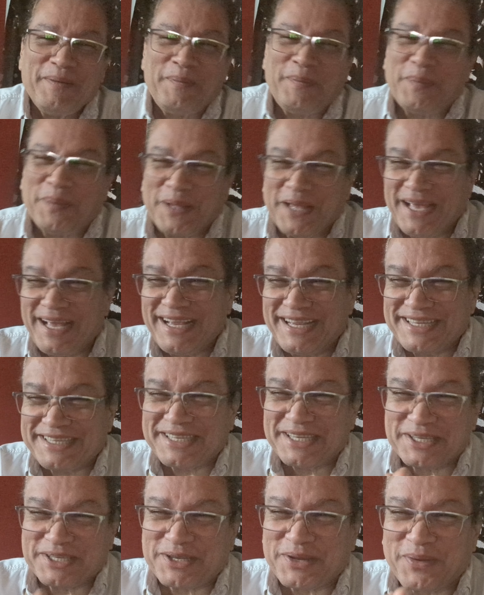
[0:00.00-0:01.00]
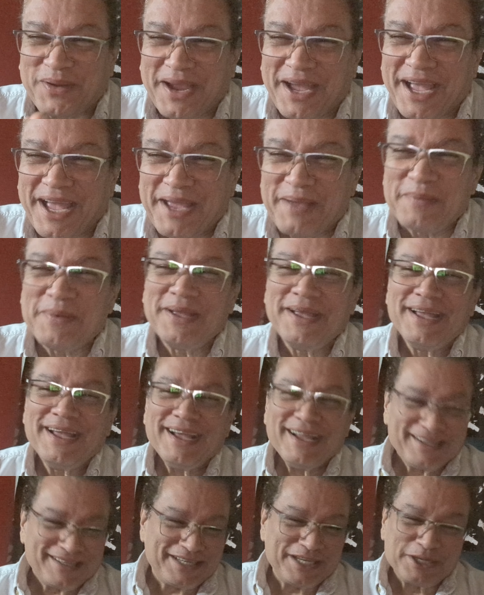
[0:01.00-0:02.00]
please subscribe.
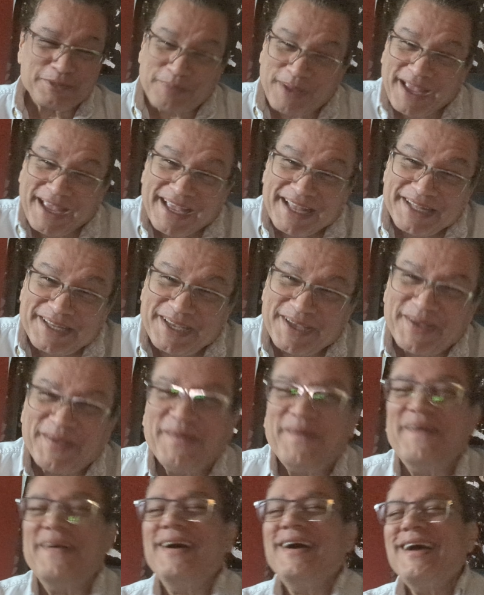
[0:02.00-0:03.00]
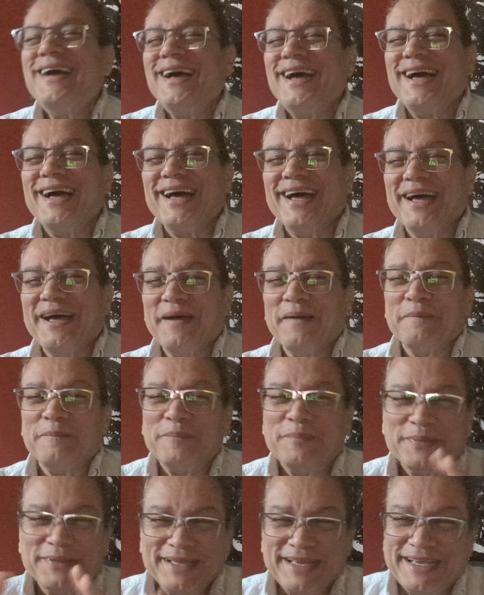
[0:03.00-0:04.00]
She's begging too.
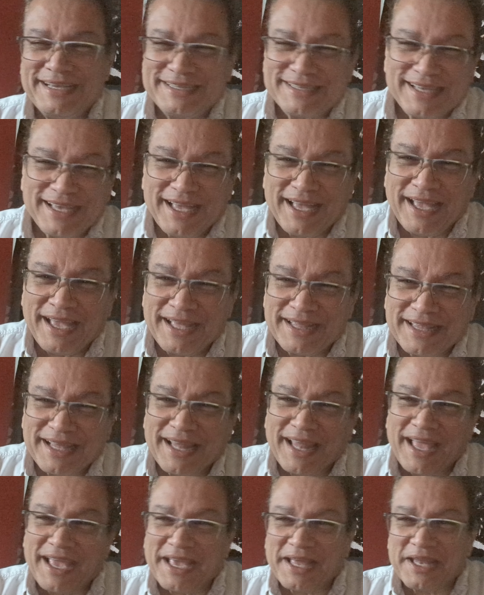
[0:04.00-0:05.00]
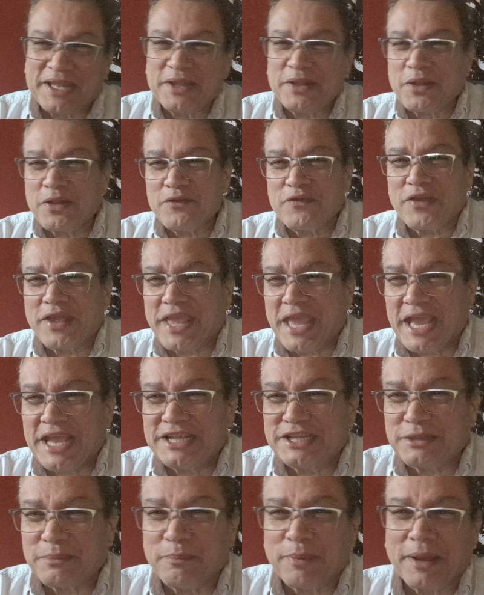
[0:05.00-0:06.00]
Please hit the like and the
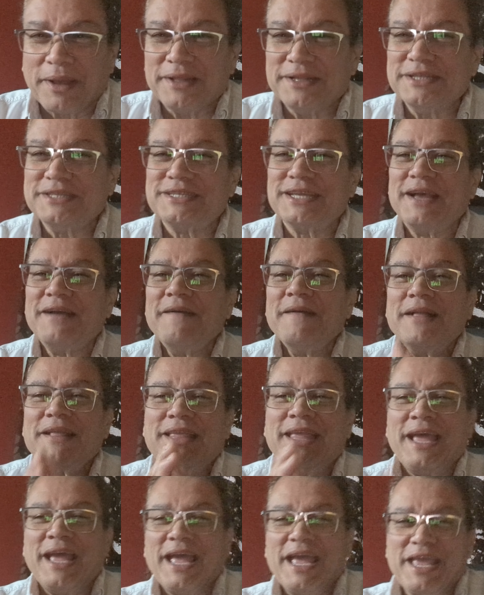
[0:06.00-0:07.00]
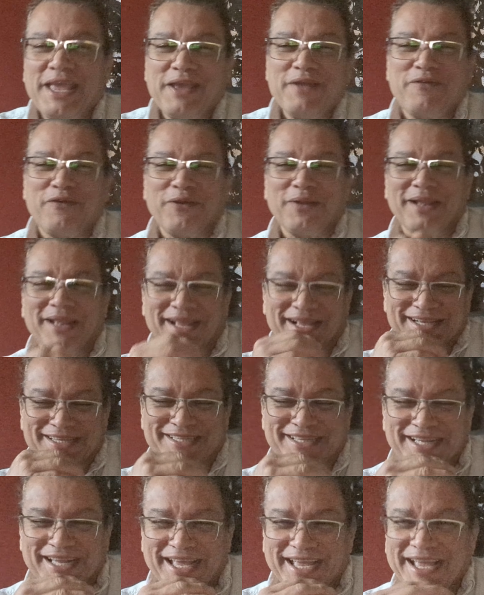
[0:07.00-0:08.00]
notification buttons. Thank you for
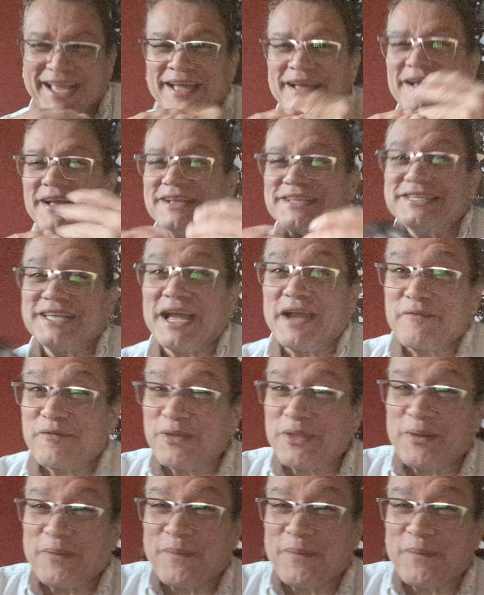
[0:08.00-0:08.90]
listening. It's time for their